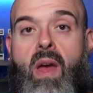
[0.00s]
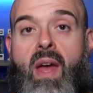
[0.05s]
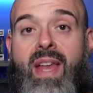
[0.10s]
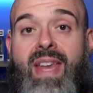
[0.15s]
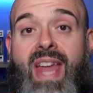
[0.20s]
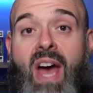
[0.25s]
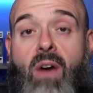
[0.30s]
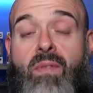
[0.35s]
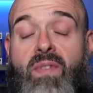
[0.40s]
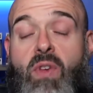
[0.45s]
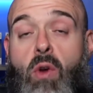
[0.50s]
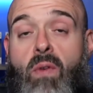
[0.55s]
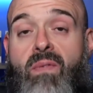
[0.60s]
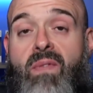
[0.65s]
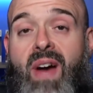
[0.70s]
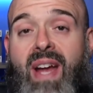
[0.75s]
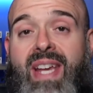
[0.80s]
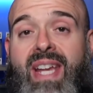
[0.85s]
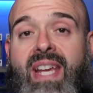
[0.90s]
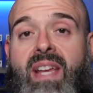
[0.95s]
Now, if you're
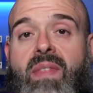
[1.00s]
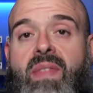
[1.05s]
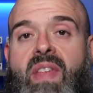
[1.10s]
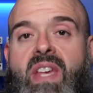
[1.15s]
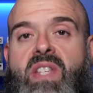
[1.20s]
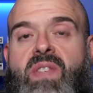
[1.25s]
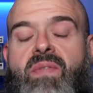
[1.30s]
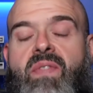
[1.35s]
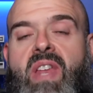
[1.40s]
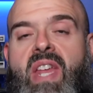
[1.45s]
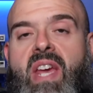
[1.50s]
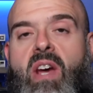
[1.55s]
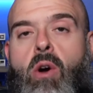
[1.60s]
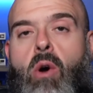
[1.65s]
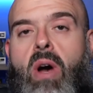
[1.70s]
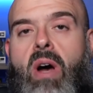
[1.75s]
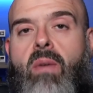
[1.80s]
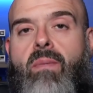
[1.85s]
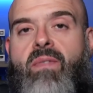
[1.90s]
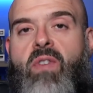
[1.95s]
finding this video
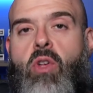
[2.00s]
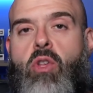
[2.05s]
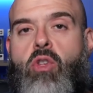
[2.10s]
helpful,